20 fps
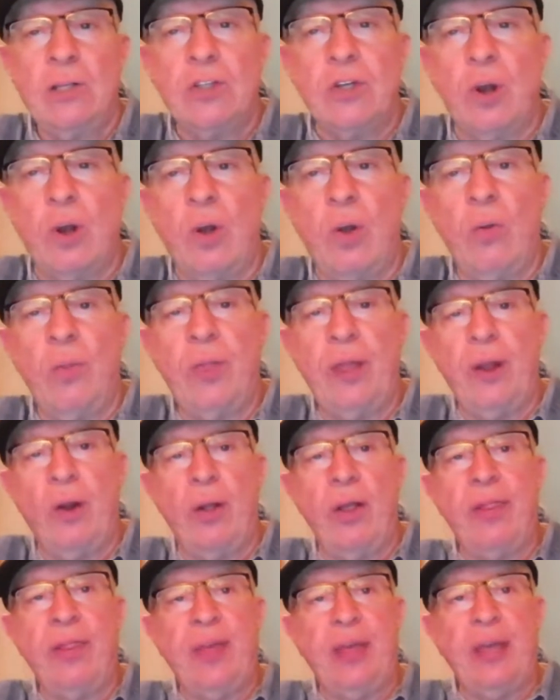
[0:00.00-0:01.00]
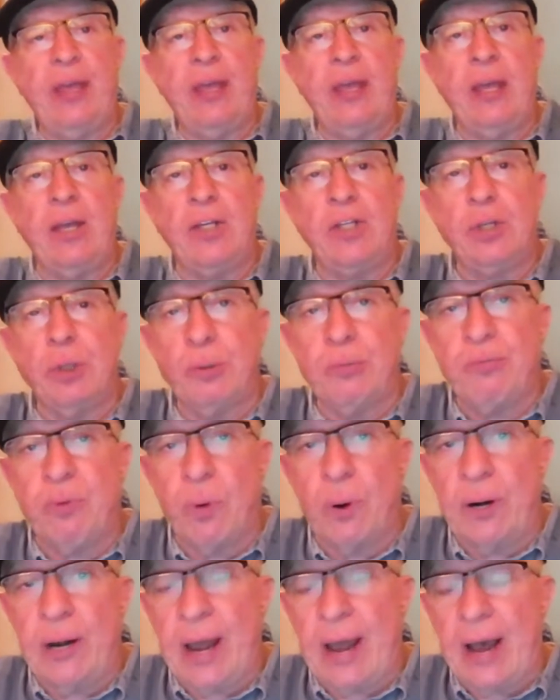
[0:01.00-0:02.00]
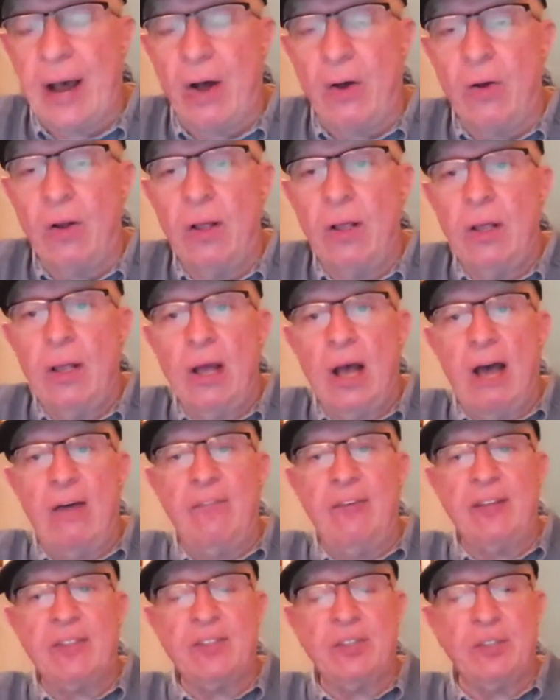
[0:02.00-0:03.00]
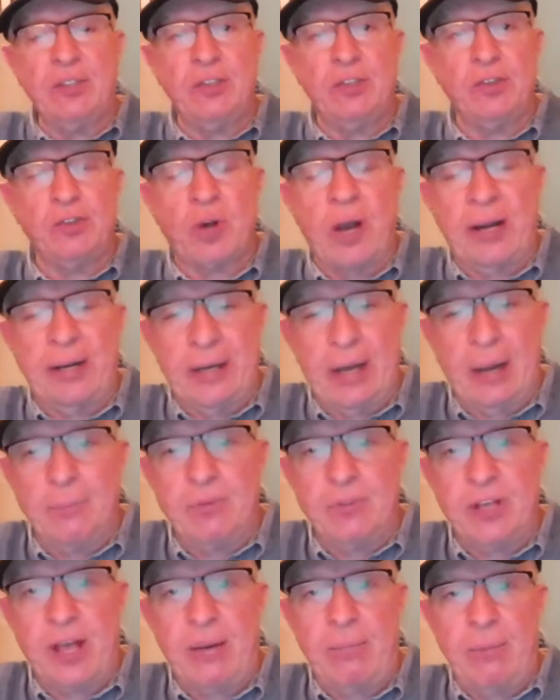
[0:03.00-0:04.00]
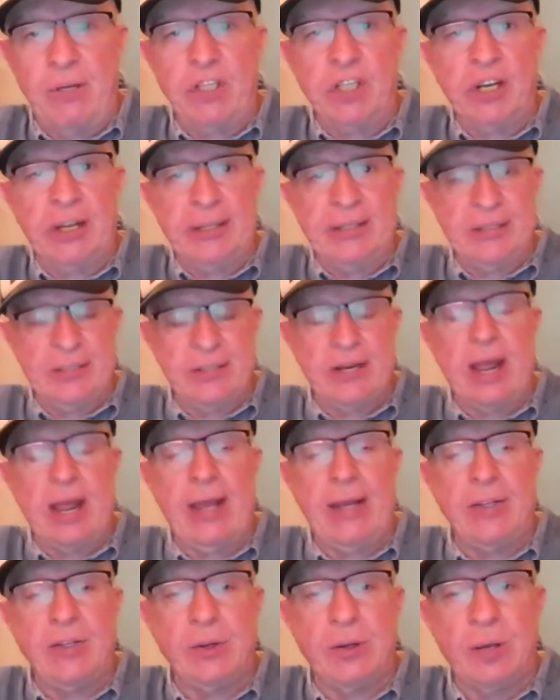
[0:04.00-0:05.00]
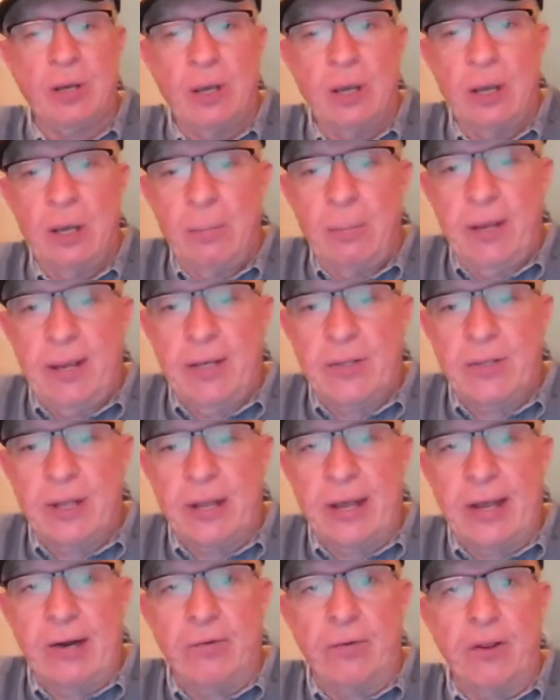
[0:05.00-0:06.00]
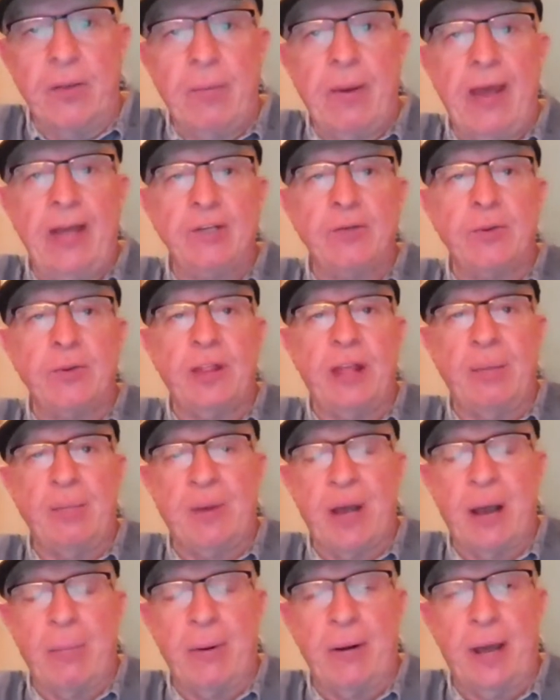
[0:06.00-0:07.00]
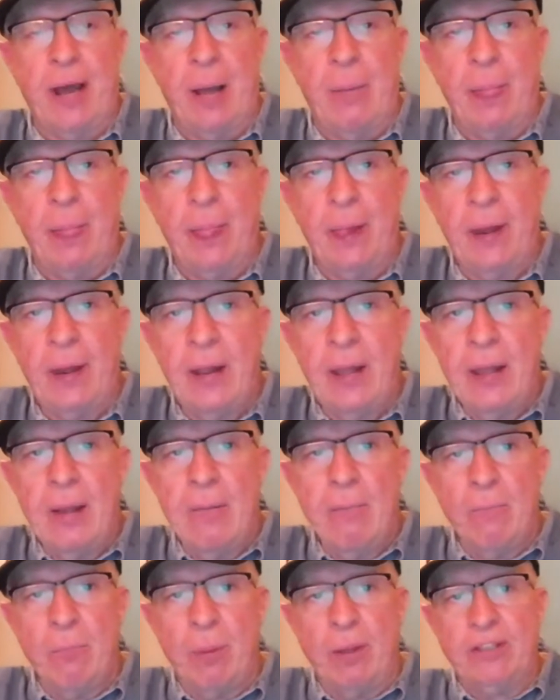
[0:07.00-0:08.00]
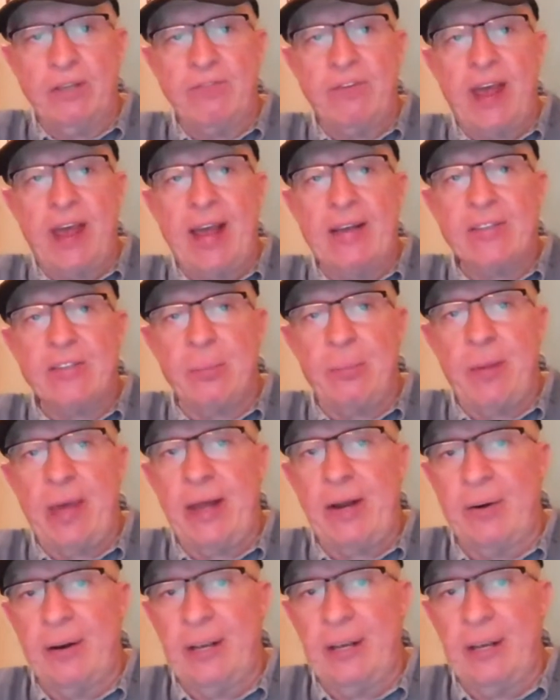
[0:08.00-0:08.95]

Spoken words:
So the only thing he can shoot for now, obviously, is to try to upset Michigan State because they got a rematch with them coming up. But the fact of the matter